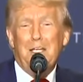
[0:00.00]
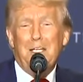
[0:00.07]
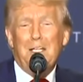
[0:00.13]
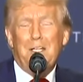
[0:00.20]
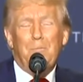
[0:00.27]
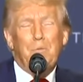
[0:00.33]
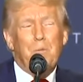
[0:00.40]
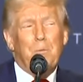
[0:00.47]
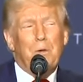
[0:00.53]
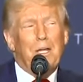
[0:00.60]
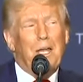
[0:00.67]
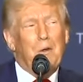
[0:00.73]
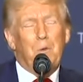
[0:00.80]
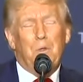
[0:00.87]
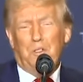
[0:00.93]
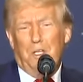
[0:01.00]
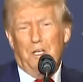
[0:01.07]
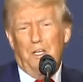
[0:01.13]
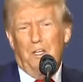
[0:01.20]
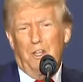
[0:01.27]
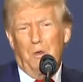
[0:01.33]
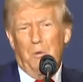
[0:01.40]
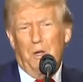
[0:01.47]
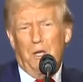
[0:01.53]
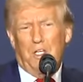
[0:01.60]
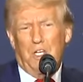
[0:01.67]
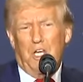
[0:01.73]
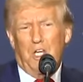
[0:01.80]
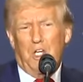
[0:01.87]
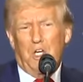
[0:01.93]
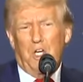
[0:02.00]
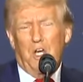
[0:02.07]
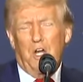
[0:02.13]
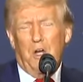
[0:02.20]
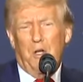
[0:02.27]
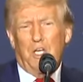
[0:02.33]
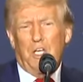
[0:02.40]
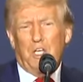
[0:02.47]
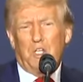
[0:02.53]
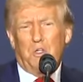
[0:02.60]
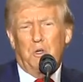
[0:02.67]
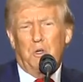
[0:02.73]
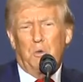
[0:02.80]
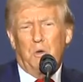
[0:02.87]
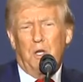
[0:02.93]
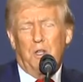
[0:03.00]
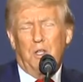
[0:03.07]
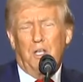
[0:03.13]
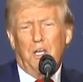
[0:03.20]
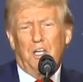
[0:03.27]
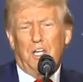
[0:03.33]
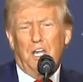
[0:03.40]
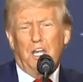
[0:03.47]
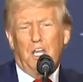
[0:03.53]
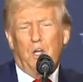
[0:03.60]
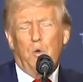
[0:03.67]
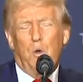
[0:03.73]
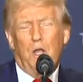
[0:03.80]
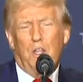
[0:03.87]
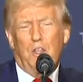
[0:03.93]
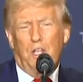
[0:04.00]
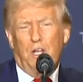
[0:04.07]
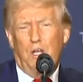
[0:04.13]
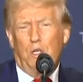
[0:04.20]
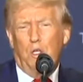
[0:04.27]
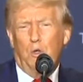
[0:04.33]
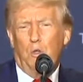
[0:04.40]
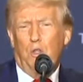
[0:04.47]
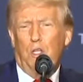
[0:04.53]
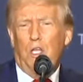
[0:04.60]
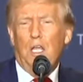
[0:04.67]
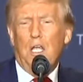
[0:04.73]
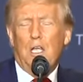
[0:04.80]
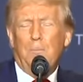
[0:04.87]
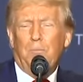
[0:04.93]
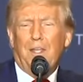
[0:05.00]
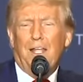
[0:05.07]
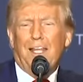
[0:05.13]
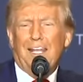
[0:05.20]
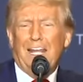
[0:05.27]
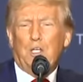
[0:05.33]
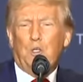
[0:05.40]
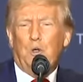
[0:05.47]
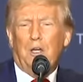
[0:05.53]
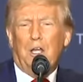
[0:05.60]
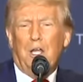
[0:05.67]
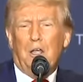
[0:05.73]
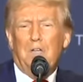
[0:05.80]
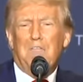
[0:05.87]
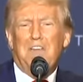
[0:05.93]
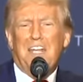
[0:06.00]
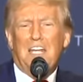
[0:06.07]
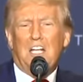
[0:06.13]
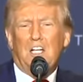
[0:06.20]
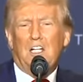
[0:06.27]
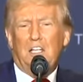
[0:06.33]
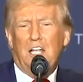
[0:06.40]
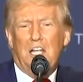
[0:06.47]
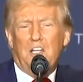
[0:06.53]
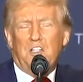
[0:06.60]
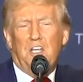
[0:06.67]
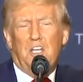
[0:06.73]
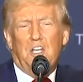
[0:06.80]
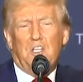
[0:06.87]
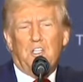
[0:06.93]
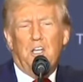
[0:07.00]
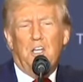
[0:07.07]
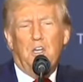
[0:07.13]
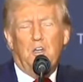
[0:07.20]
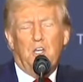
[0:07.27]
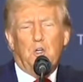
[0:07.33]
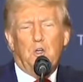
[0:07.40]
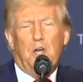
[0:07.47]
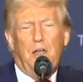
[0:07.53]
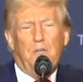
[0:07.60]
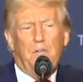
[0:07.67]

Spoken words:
But I will tell you, they want to take your car industry away. They're going to take it away. They're going to do the electric vehicle nonsense. You know, you drive...